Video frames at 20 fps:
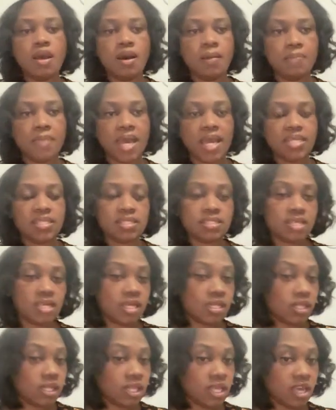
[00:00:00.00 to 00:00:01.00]
I'm not
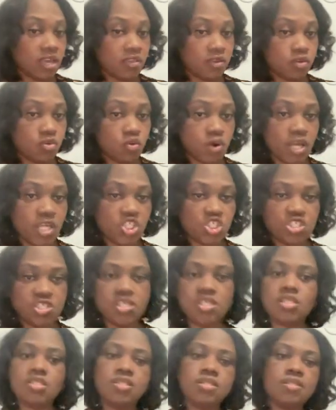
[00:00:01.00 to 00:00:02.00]
seeing any other
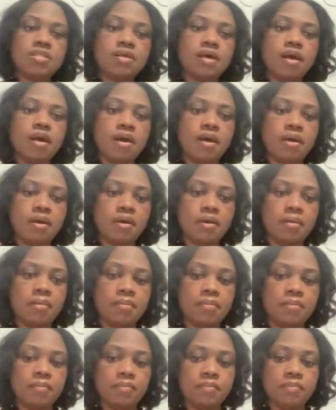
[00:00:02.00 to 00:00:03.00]
questions.
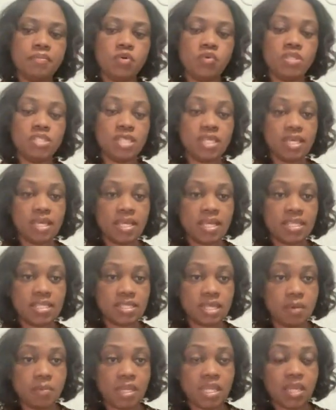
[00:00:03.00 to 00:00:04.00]
But once again, like I
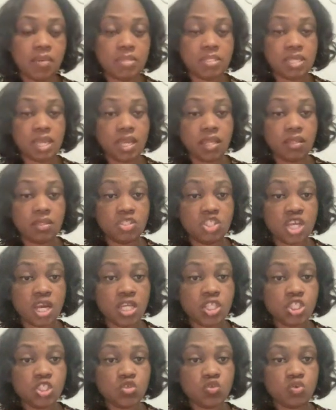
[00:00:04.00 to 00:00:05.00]
said, my name is Kayla
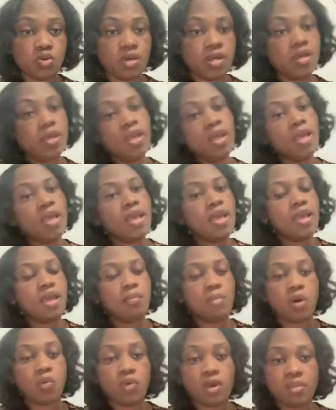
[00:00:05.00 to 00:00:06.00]
Joshua.
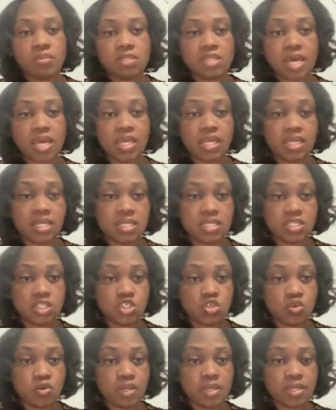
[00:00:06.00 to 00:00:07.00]
My website is
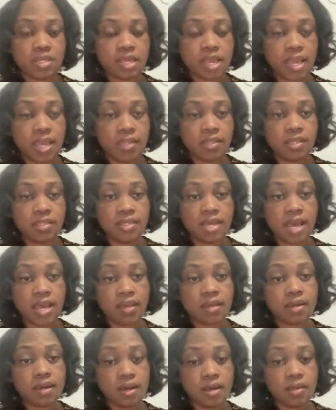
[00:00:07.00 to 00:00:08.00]

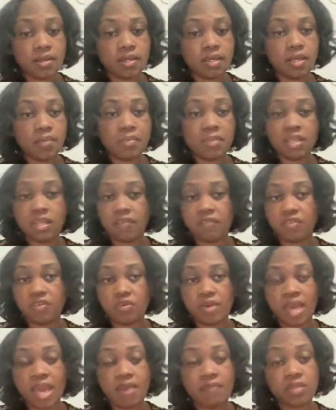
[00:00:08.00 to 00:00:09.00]
joinkayla.com. And if
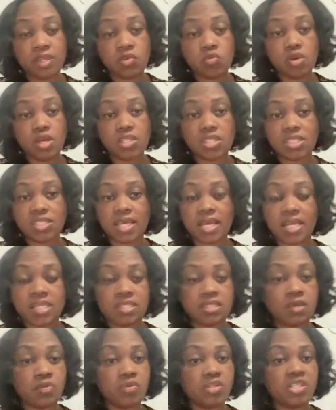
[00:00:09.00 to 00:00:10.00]
you have any questions, like I
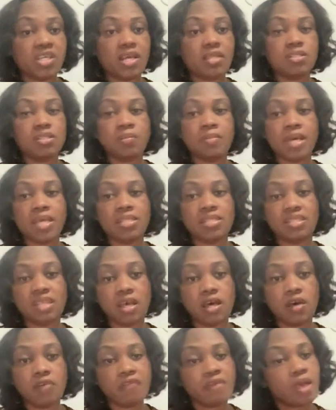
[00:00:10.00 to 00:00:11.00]
said, reach out to
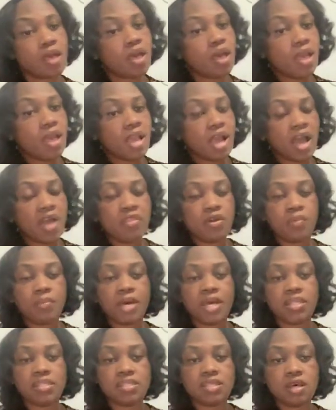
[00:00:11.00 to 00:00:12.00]
myself. Either
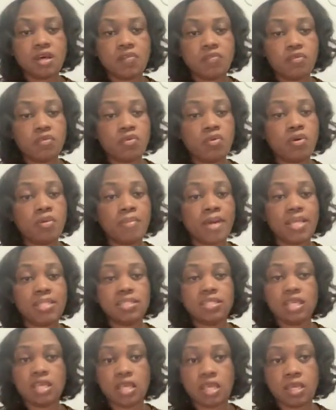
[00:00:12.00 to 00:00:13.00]
myself or my
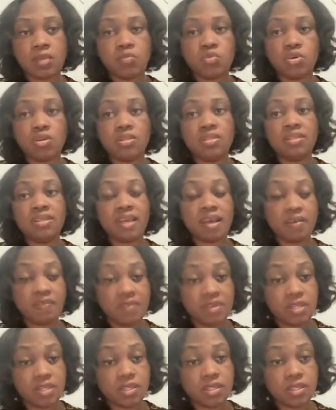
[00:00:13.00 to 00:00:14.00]
team will
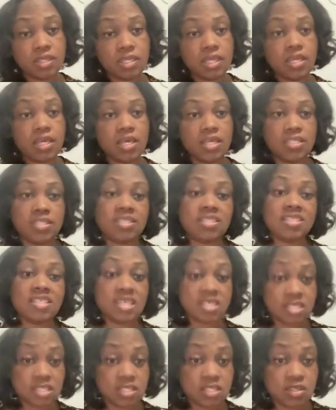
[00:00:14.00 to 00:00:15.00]
definitely
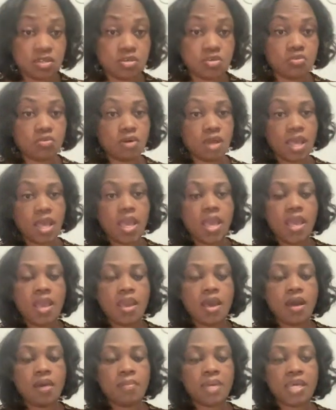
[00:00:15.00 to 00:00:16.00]
assist you
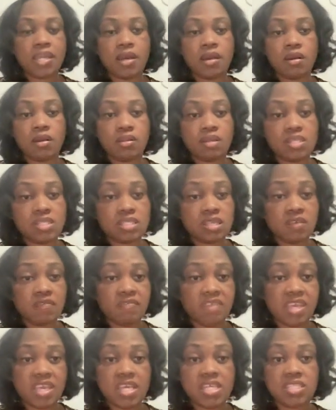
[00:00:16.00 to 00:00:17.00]
at our earliest
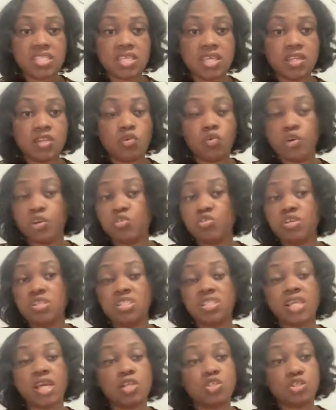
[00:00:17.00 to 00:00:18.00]
convenience, or you can
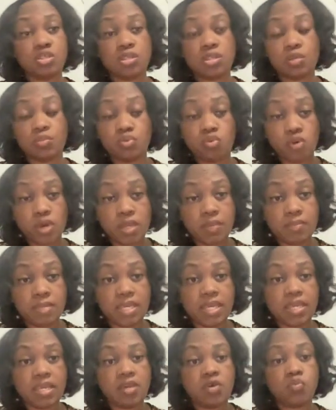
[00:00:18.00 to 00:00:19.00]
schedule an
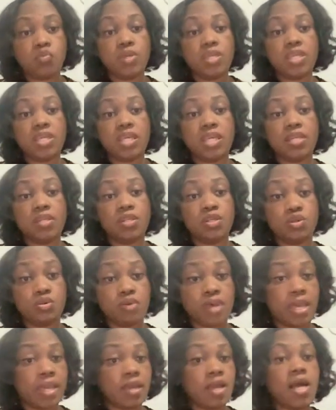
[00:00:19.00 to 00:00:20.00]
appointment and we can
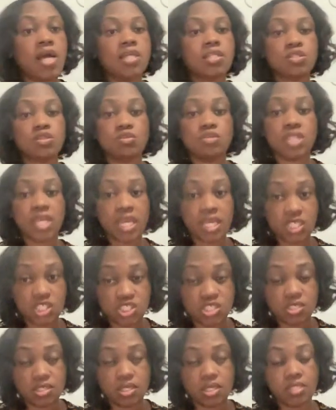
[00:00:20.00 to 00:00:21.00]
do a
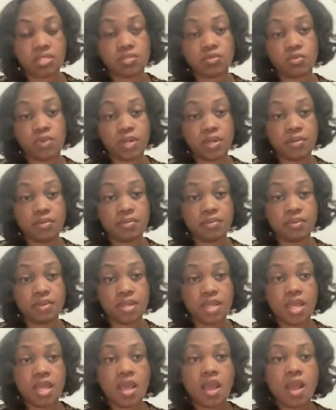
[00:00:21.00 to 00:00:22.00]
consultation as well.
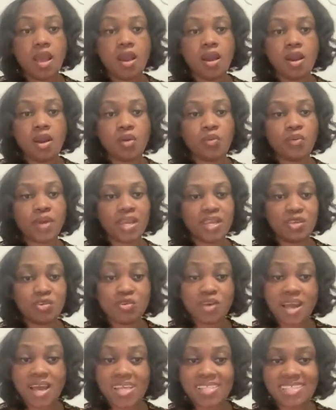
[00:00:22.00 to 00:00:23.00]
All right. You
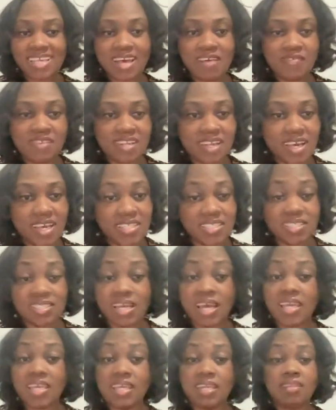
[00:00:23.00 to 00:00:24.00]
guys have a nice
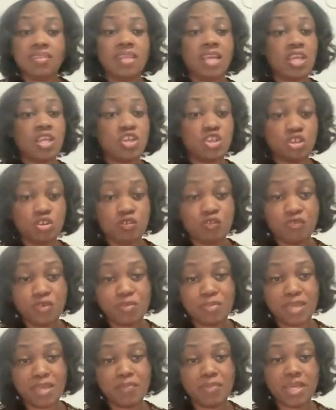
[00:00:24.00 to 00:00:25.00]
night, and thank you for
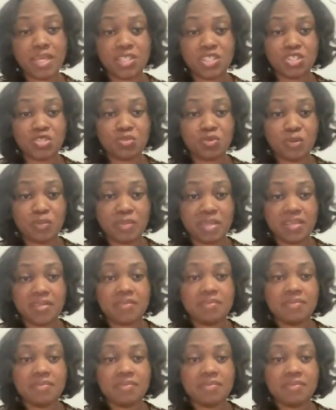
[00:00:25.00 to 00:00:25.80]
being patient with me.